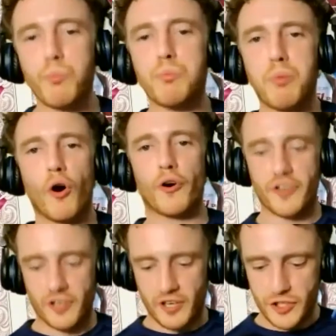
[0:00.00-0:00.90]

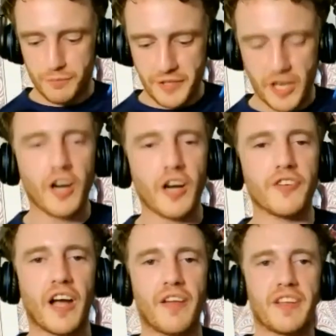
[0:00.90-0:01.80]
Park just because
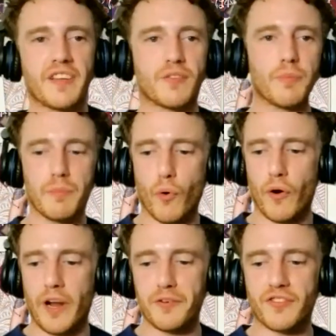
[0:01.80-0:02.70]
I think it'll be
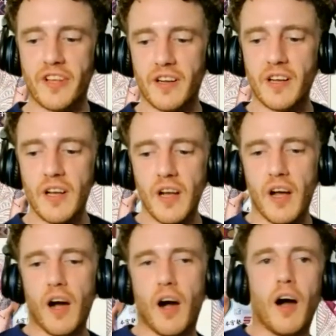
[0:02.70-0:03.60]
more interesting.
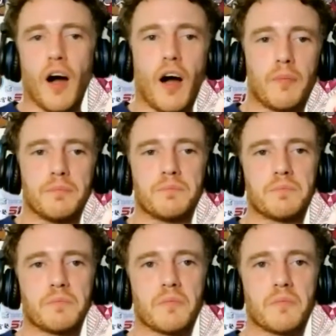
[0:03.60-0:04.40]
Because